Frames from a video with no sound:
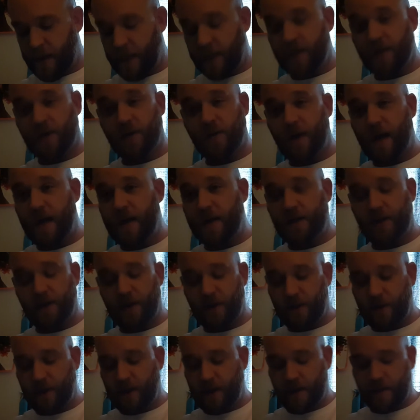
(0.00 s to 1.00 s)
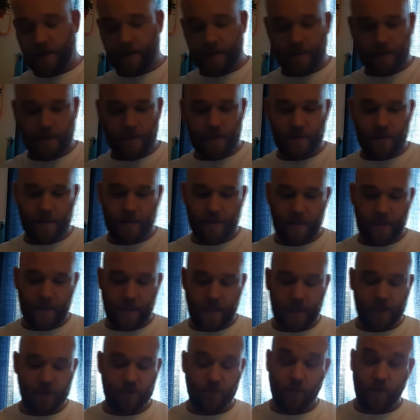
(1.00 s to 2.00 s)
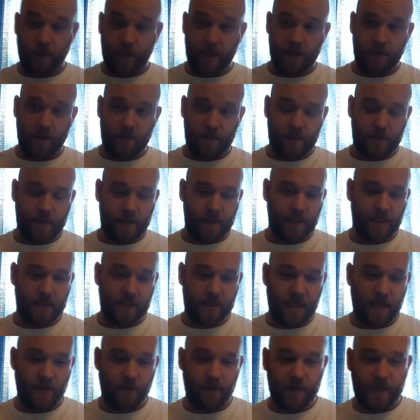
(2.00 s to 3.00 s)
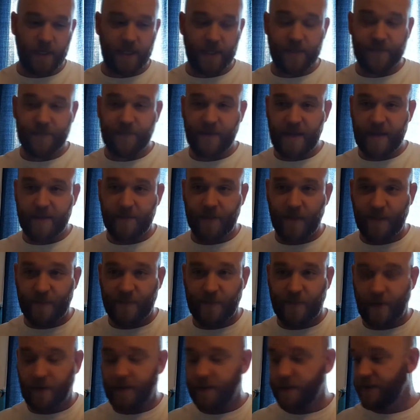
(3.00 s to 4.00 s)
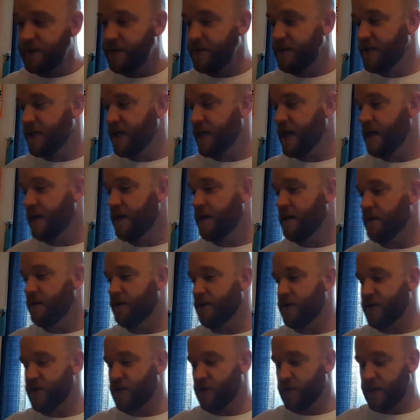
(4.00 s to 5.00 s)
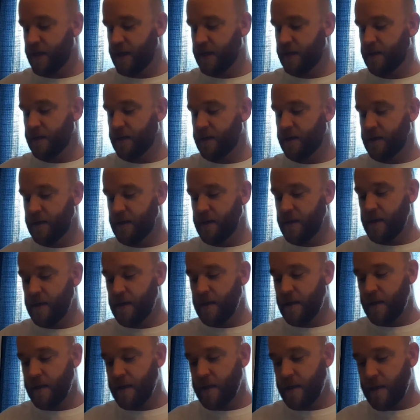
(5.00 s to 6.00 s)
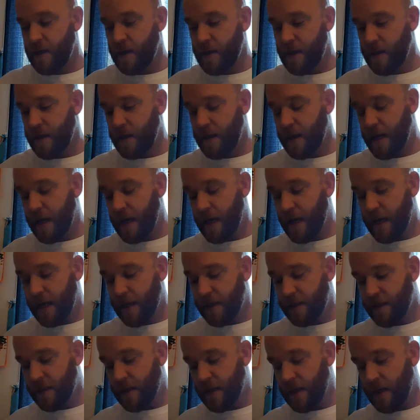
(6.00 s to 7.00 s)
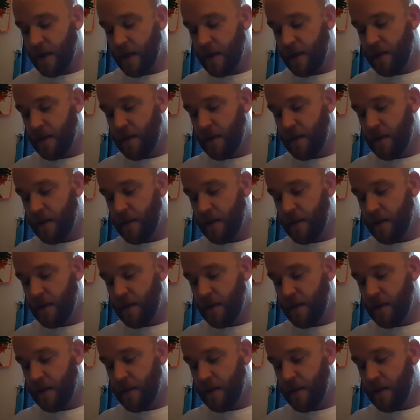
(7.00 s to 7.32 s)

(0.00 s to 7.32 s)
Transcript: great dude. He's real. He's not one of these fake motherfuckers you see out here on the street. And